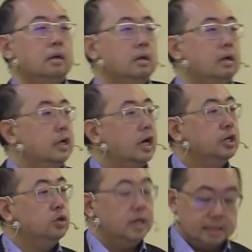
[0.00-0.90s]
Now, I
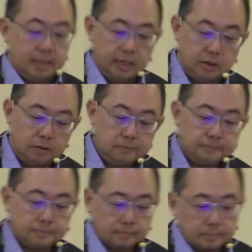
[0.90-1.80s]
do want to say to you
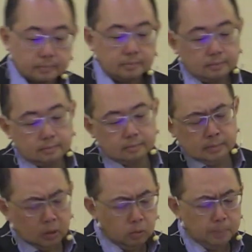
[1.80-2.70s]

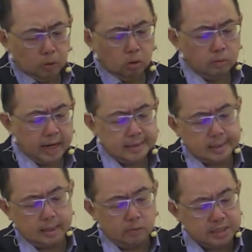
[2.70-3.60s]
that what Paul writes
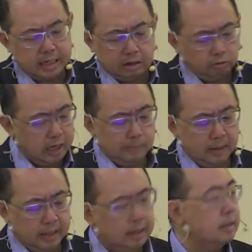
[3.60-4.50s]
here was
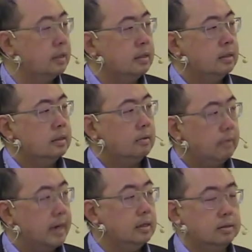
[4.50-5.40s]
incredibly
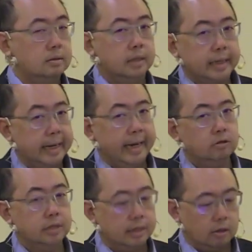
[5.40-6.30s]
radical and
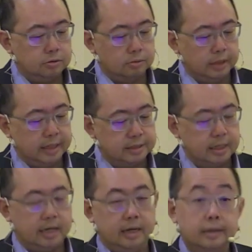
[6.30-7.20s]
countercultural in his
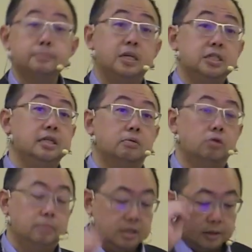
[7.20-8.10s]
day, especially in the
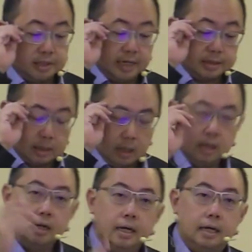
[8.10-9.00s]
Roman context.
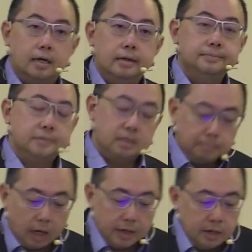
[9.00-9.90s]
The
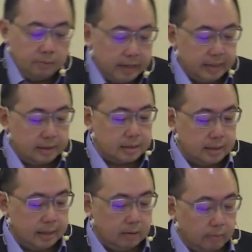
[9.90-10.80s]
modern reader
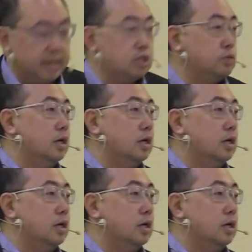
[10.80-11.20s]
today reads what